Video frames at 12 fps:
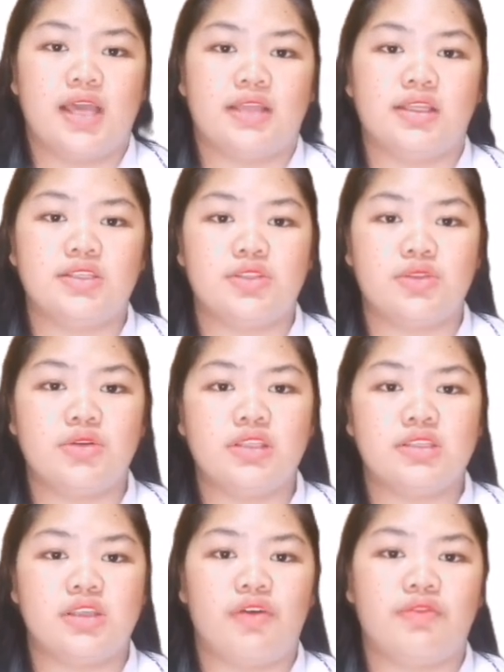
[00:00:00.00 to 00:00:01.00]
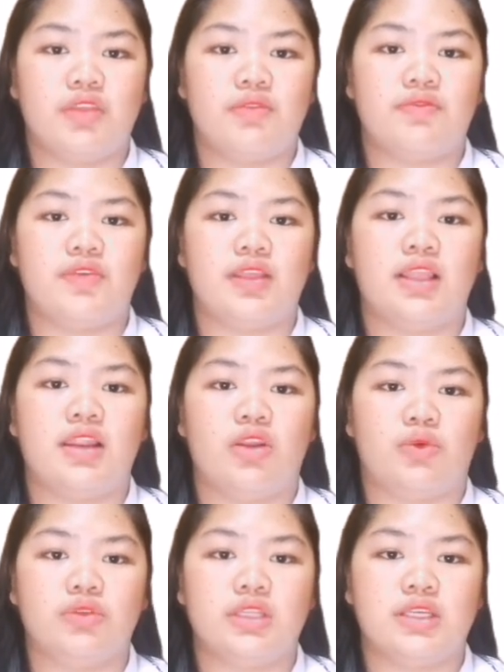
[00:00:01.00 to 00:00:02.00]
The students often feel
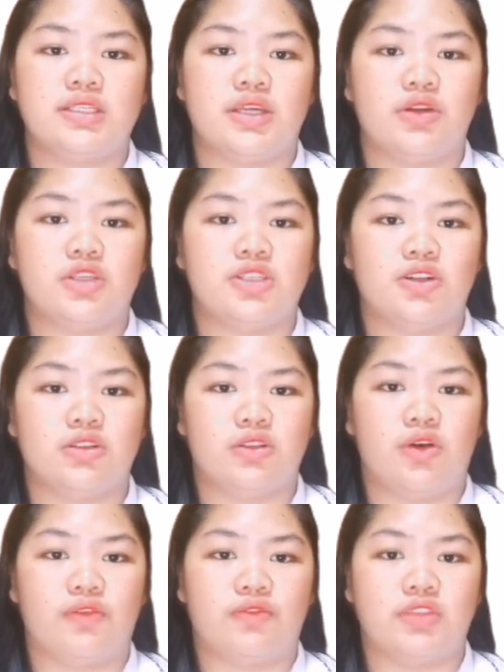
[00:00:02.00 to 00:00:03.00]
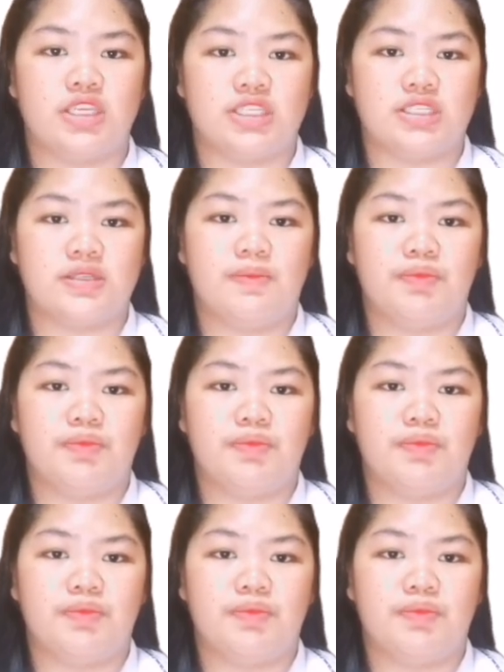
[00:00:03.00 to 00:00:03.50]
alone as a result of this.